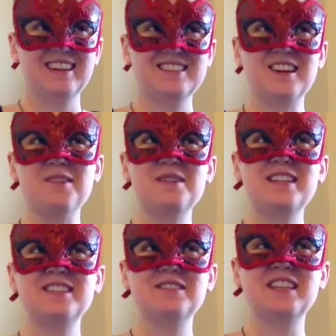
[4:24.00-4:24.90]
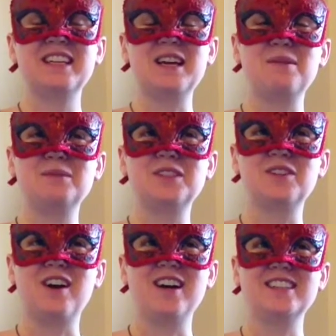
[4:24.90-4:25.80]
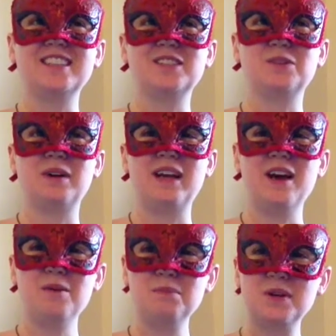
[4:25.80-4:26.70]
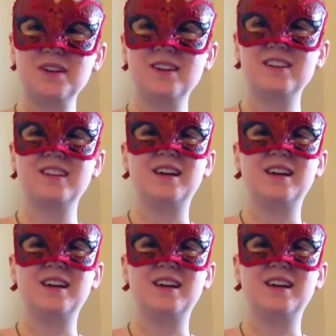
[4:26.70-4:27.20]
Darwin really comes across as quite humble,